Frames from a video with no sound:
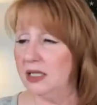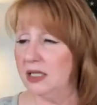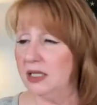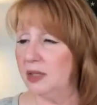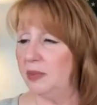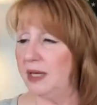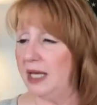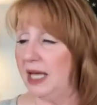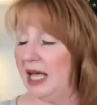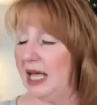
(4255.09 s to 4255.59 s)

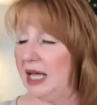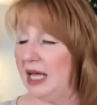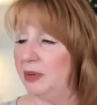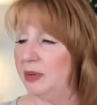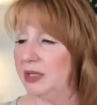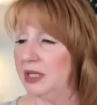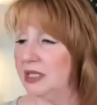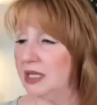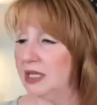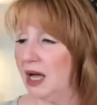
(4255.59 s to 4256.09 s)
to be
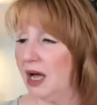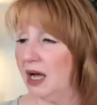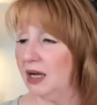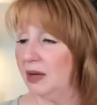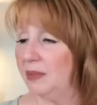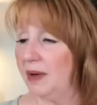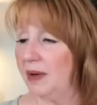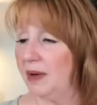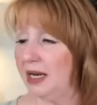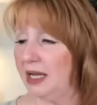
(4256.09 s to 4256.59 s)
able to talk
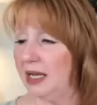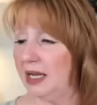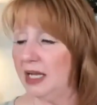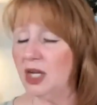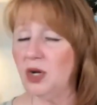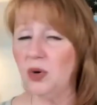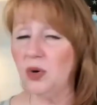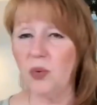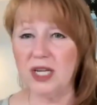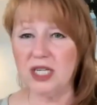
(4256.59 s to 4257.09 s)
about any
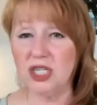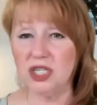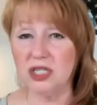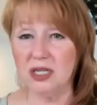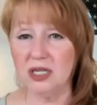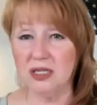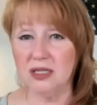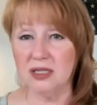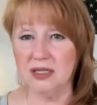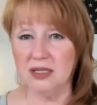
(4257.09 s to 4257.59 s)

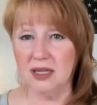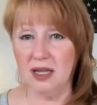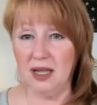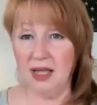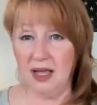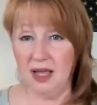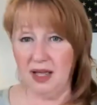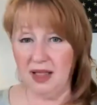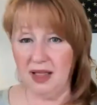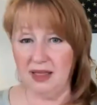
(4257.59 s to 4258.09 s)
questions
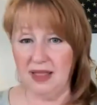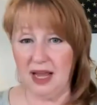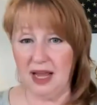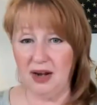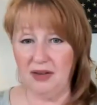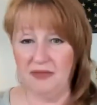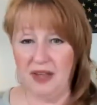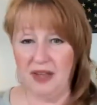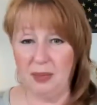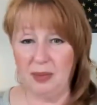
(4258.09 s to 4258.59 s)
that
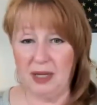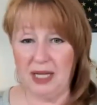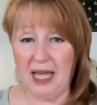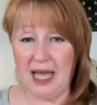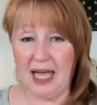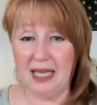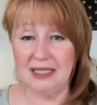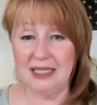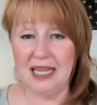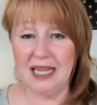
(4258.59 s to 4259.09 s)
our family has.